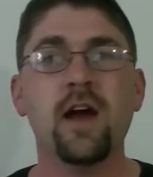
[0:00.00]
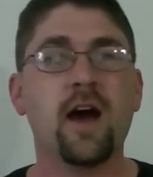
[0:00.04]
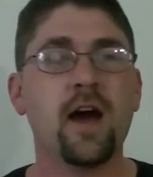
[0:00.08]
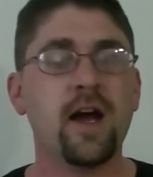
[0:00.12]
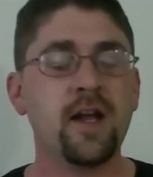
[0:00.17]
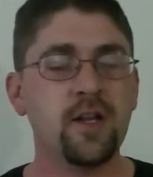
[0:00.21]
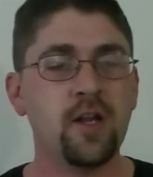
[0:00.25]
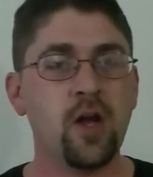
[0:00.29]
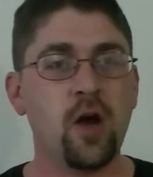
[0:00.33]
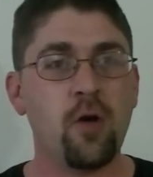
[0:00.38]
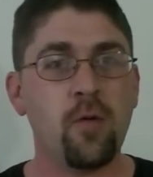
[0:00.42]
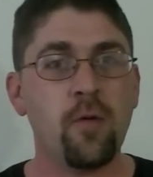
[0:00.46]

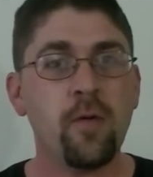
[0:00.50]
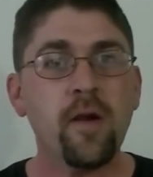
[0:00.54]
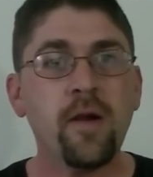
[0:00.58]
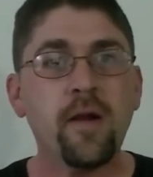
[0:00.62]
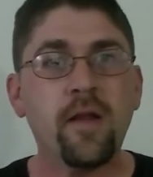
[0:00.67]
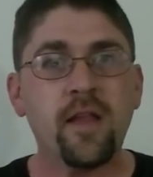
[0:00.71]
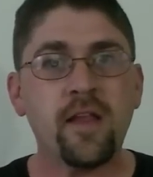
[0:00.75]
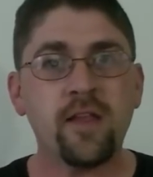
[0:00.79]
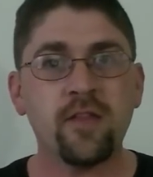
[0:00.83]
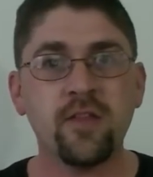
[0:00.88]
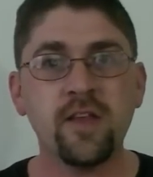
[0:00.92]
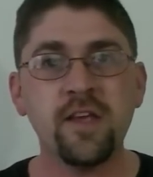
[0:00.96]
I know,
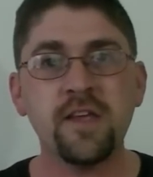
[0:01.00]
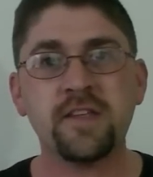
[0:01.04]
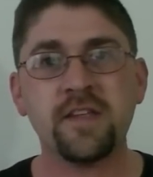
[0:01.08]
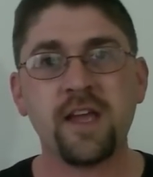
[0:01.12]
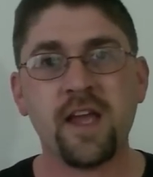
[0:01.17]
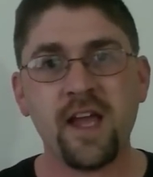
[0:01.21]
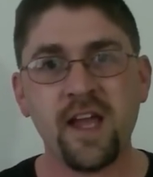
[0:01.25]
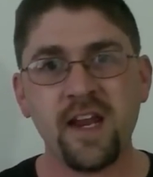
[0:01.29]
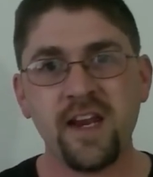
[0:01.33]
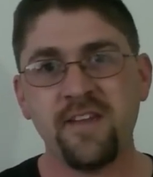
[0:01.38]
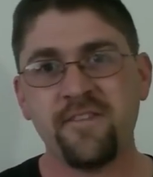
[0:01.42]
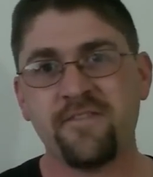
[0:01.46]
at
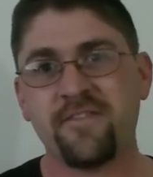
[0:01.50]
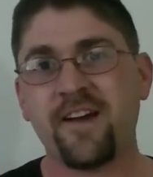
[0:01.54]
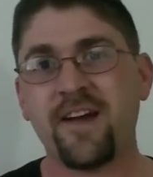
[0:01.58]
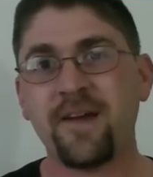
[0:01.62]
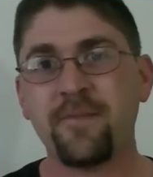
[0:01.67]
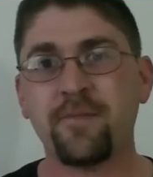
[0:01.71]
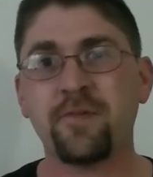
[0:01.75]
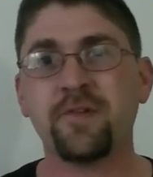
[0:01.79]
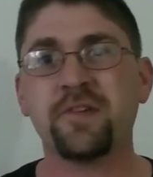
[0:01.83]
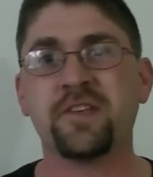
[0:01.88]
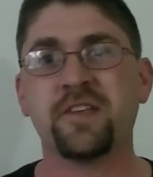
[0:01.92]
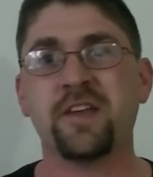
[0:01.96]
least
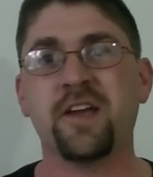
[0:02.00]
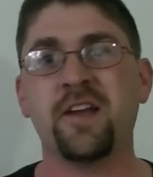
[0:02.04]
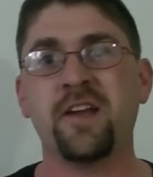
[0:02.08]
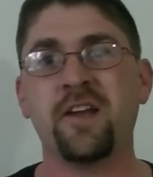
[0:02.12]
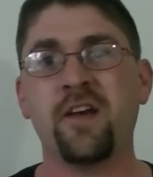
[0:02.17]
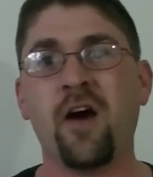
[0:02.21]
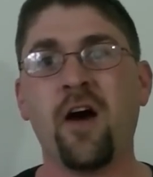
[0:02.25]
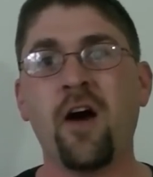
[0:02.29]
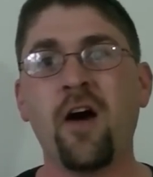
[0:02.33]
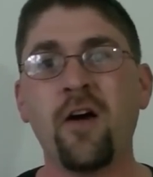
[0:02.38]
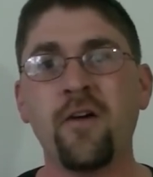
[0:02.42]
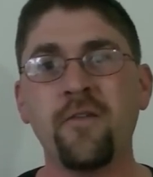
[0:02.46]

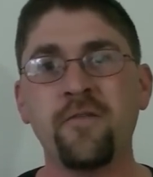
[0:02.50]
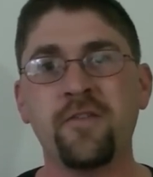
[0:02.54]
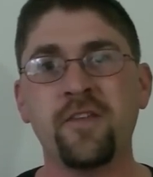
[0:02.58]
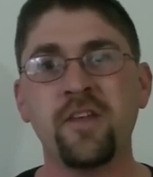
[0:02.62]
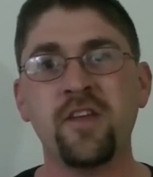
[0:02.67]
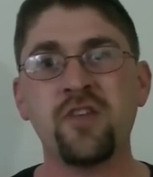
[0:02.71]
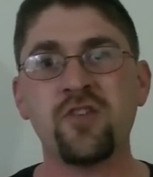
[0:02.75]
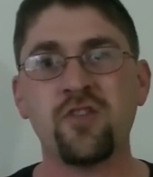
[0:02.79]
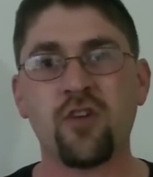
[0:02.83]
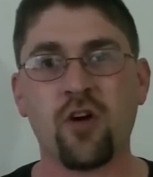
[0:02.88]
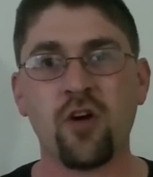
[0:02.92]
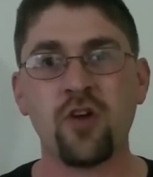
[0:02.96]
85% of
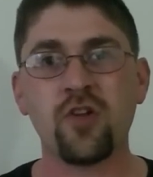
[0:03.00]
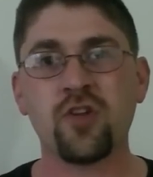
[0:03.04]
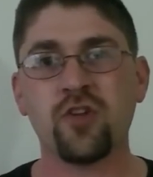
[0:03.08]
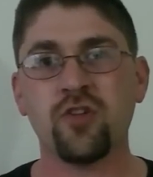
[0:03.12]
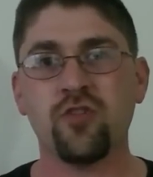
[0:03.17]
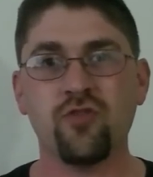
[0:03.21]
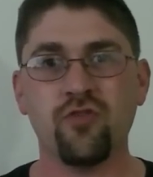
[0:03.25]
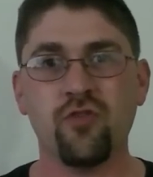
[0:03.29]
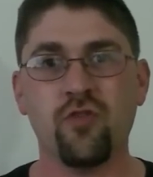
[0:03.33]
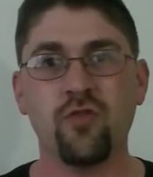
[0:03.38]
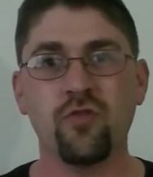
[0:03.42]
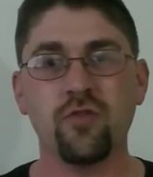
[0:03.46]
the charge
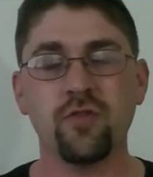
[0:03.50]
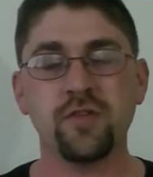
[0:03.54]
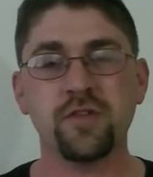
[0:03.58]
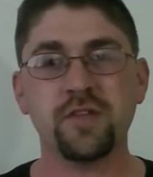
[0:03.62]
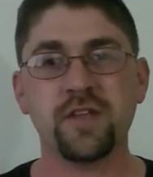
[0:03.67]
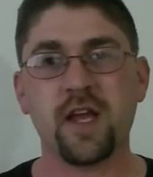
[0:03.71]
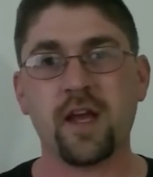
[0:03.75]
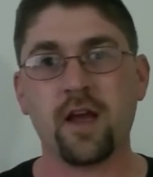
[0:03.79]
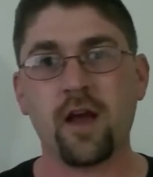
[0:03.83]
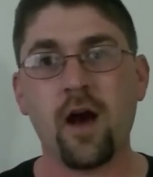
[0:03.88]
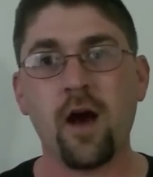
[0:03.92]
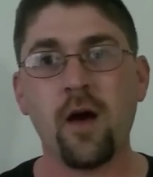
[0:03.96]
controllers
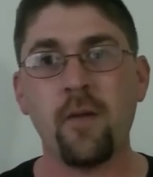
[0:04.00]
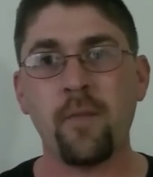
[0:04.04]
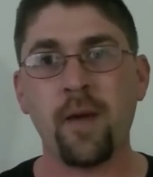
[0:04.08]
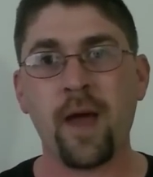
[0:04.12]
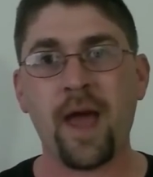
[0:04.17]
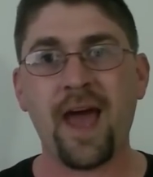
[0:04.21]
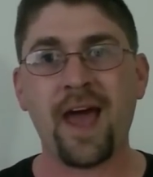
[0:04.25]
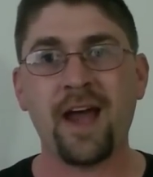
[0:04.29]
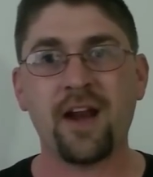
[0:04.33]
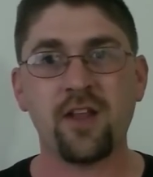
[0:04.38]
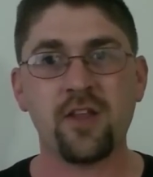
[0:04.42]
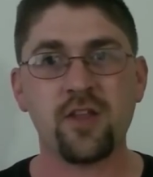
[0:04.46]
that come
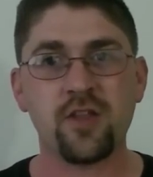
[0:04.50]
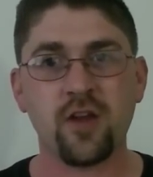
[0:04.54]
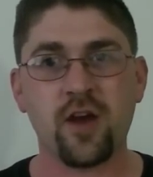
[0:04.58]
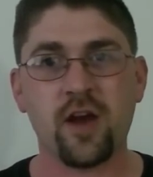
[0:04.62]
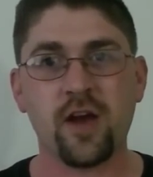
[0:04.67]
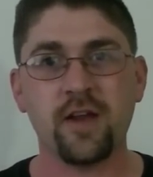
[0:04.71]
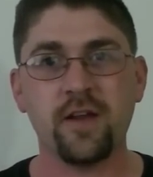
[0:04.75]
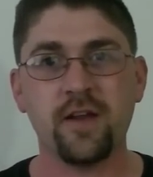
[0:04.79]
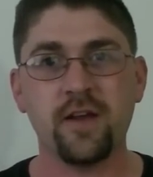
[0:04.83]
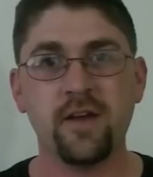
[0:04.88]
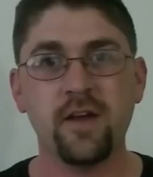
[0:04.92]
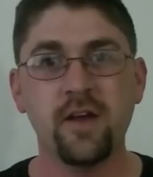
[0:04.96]
out of
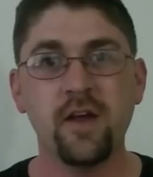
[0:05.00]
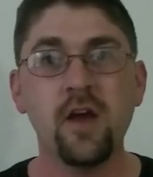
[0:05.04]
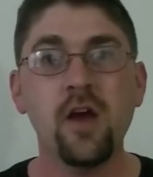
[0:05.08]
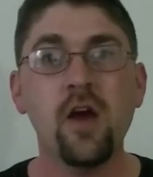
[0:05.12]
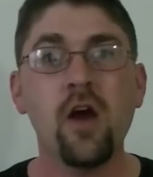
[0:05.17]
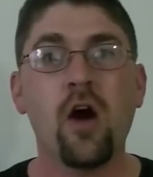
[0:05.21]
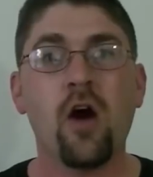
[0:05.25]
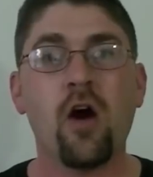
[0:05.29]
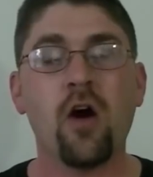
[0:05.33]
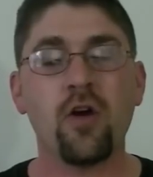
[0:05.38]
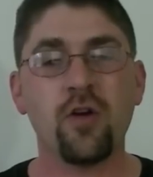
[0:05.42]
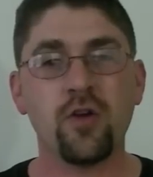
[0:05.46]
China
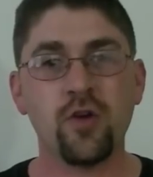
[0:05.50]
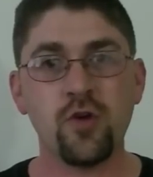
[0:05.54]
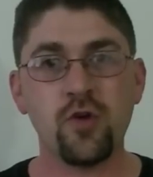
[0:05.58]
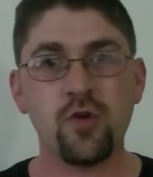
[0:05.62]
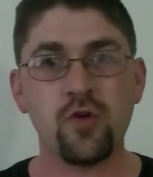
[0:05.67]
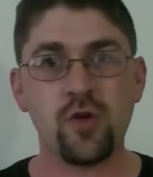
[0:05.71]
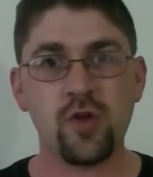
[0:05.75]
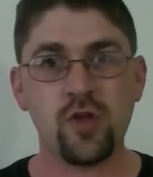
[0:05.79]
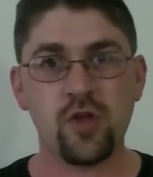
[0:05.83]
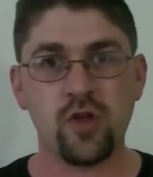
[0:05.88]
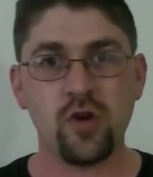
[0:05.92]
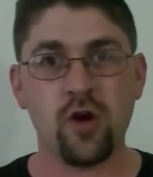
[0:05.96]
are
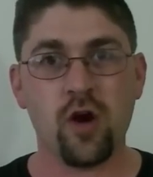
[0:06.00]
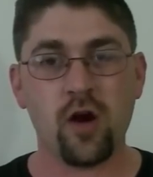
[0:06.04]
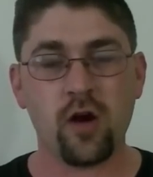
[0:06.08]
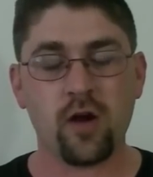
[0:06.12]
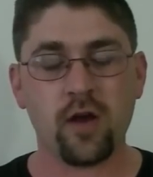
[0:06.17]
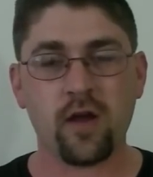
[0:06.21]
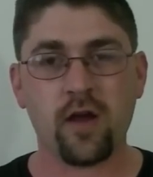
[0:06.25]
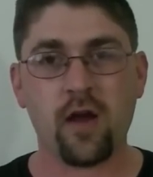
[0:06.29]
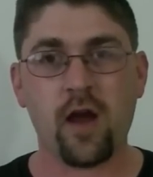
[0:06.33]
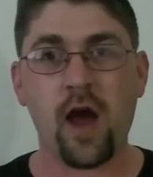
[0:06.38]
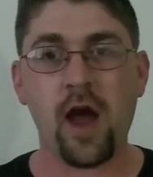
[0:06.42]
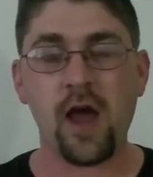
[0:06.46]
usually junk.